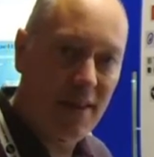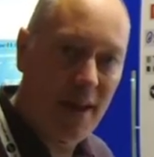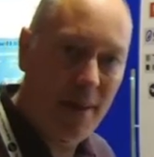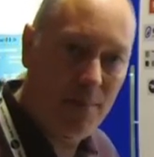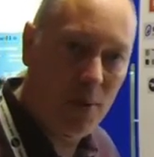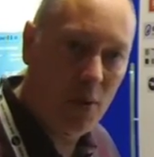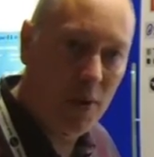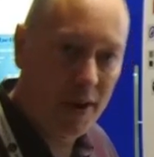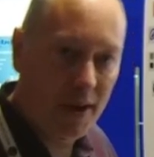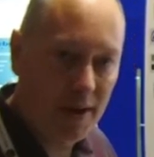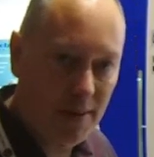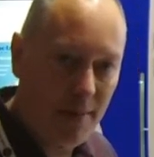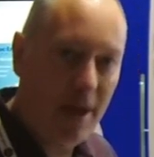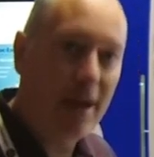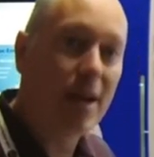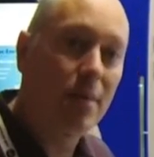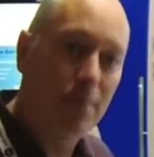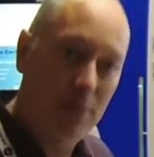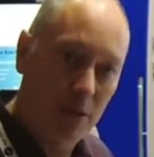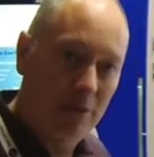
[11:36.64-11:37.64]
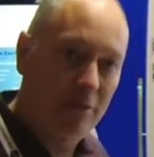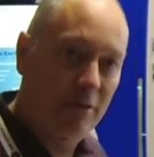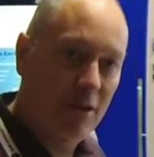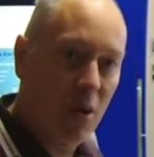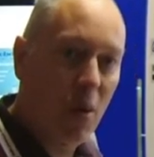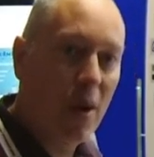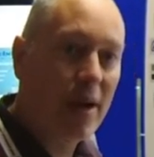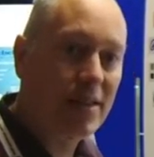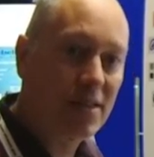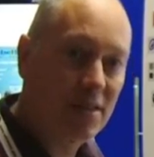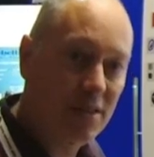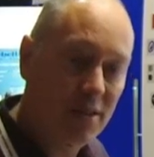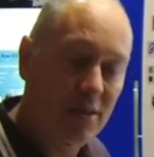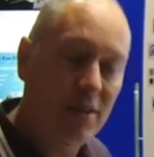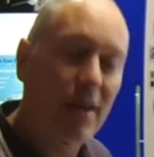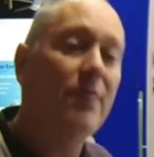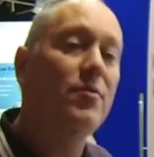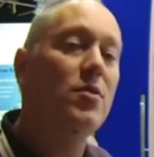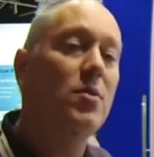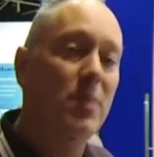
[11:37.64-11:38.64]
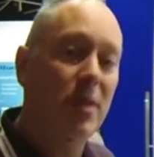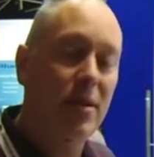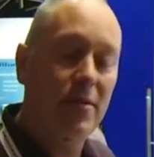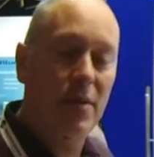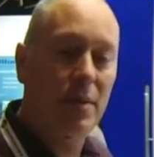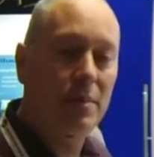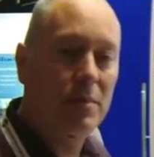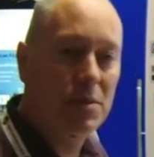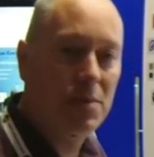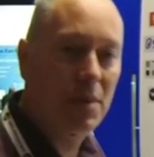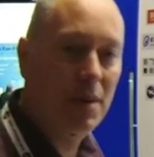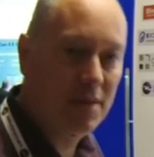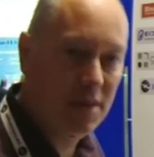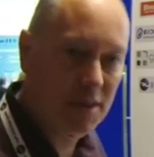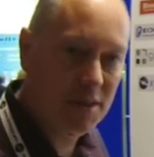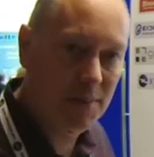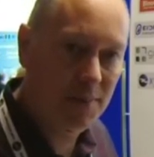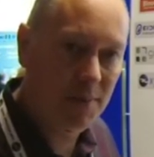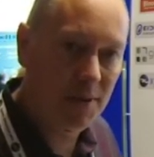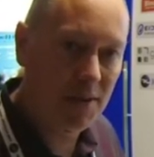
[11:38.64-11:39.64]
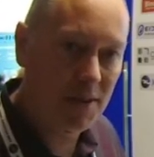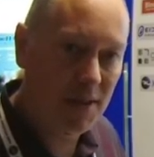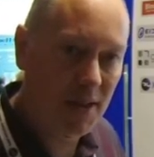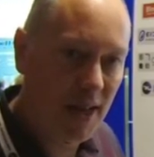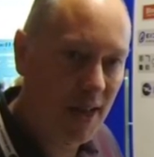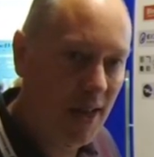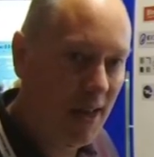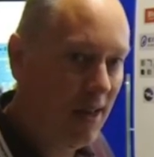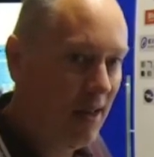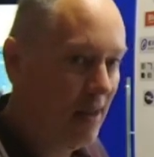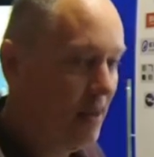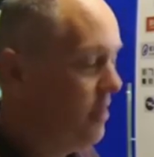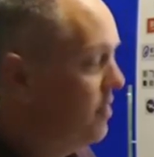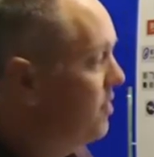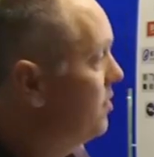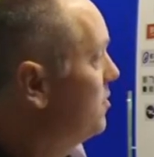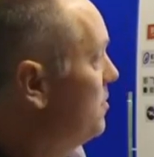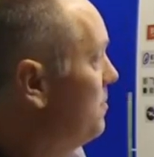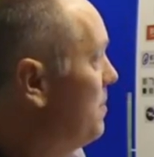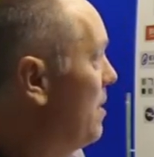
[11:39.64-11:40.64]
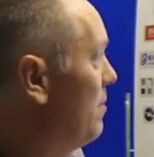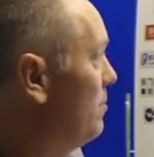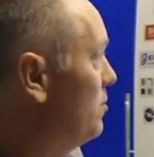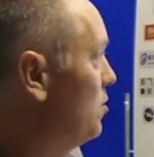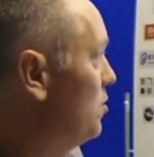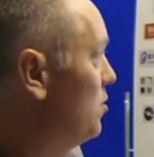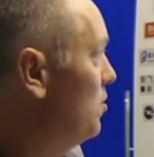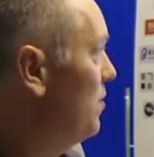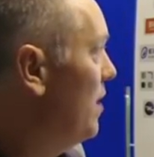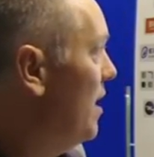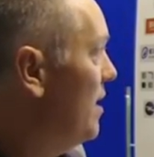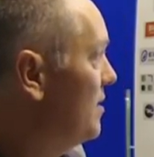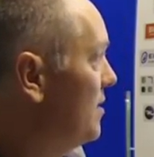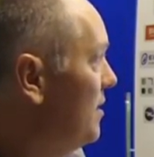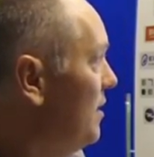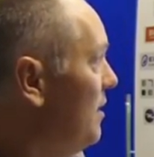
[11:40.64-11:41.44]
at that point can make a pull request. So you'd have to be a FIMS participant uh, to be able to do that